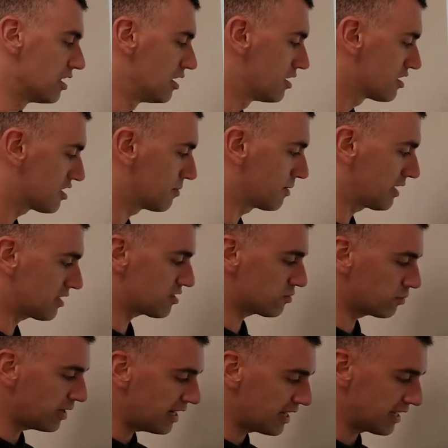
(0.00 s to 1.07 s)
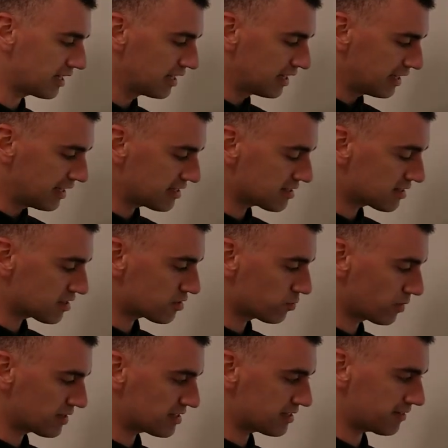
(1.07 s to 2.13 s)
Someone asked, wait, isn't this
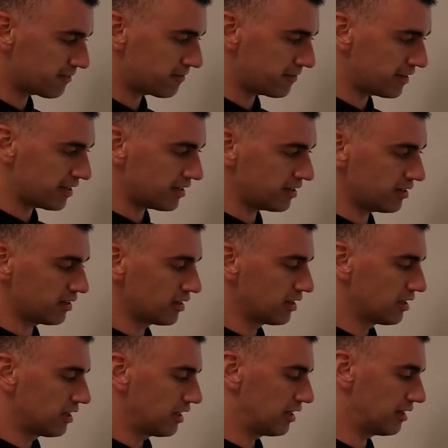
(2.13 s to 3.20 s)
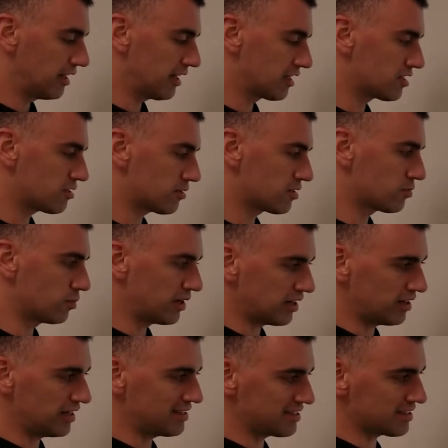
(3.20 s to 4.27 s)
1 sig fig? And the answer is, well,
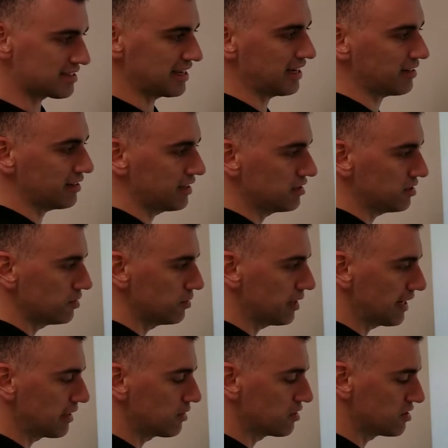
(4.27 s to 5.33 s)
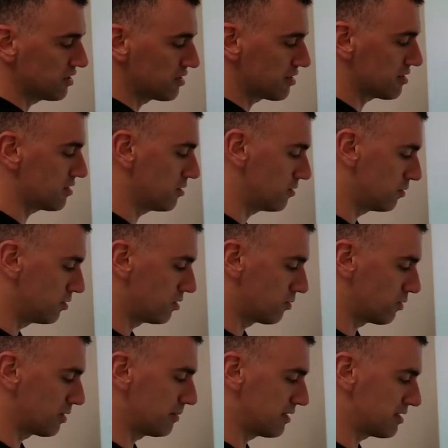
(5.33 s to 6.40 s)
it's exactly 2 hydrogens, so don't
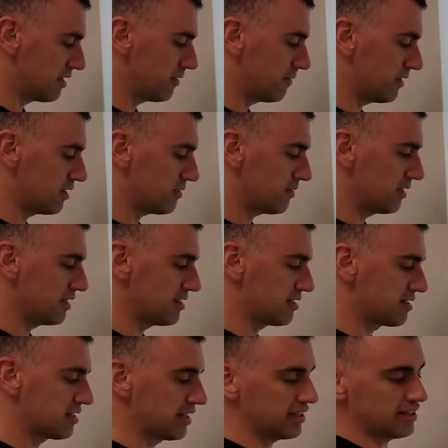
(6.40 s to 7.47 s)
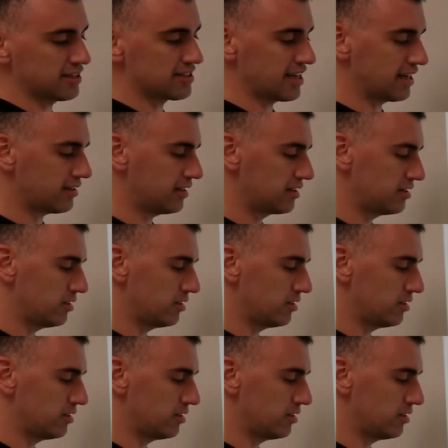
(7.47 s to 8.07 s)
worry about sig figs for this. It's like exactly 2.